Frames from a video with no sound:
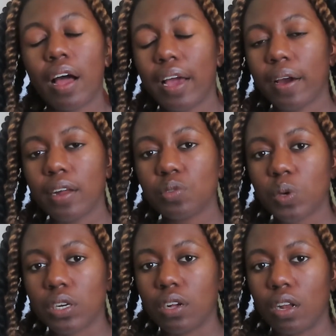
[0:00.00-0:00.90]
I
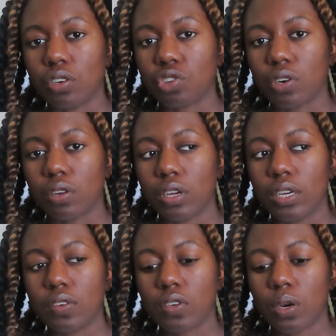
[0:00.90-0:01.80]
graduated college early,
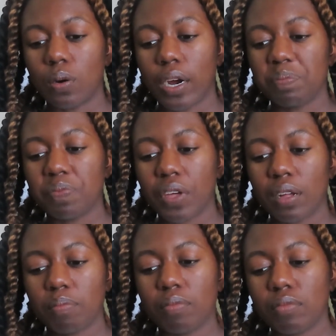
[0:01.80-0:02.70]
so I'm
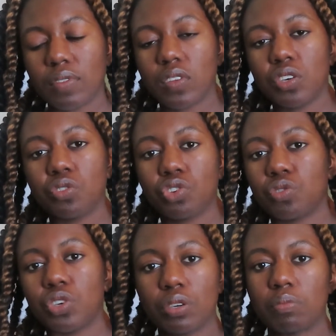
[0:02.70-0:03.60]
senior,
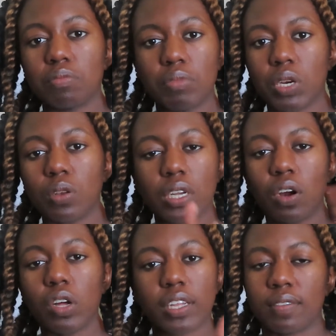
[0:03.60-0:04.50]
junior, middle, it
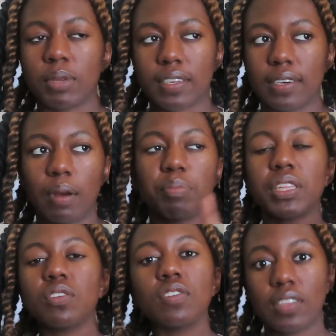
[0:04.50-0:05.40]
all gets mixed up. But
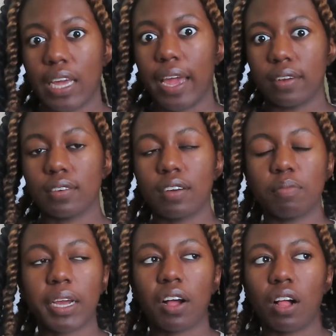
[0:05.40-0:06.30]
this is the end of
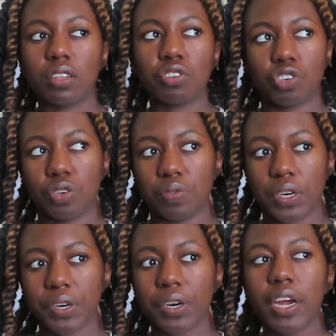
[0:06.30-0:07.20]
my college
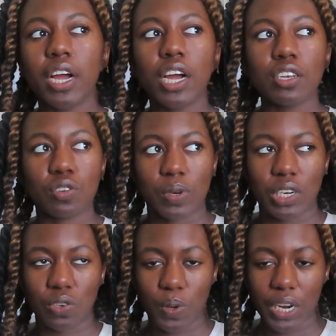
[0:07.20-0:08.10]
career.
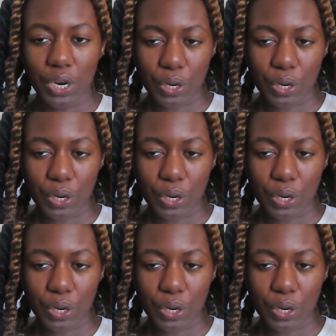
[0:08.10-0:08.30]
2020